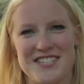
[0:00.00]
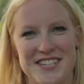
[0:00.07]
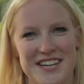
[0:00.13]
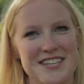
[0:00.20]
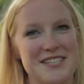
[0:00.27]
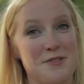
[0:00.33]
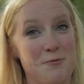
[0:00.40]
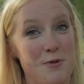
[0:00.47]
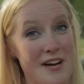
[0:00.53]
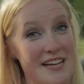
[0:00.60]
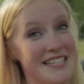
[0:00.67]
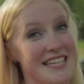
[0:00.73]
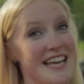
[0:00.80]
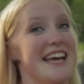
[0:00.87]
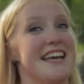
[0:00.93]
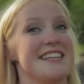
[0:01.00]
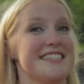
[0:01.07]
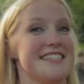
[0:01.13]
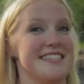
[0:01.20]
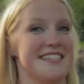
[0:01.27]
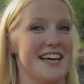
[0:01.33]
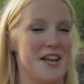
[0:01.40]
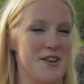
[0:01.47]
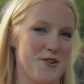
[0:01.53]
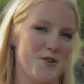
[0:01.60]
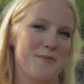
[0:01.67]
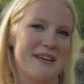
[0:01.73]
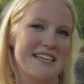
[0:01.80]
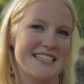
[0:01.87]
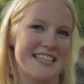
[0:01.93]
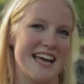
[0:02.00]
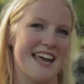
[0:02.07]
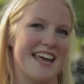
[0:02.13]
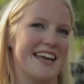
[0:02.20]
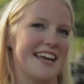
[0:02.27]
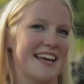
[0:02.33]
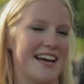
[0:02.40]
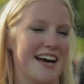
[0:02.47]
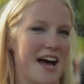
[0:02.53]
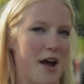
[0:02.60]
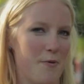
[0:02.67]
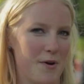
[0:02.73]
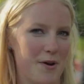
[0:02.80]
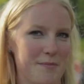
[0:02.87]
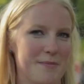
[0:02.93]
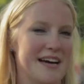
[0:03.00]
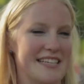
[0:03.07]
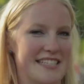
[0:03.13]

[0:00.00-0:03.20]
Just one taste, and you'll be saying, I want my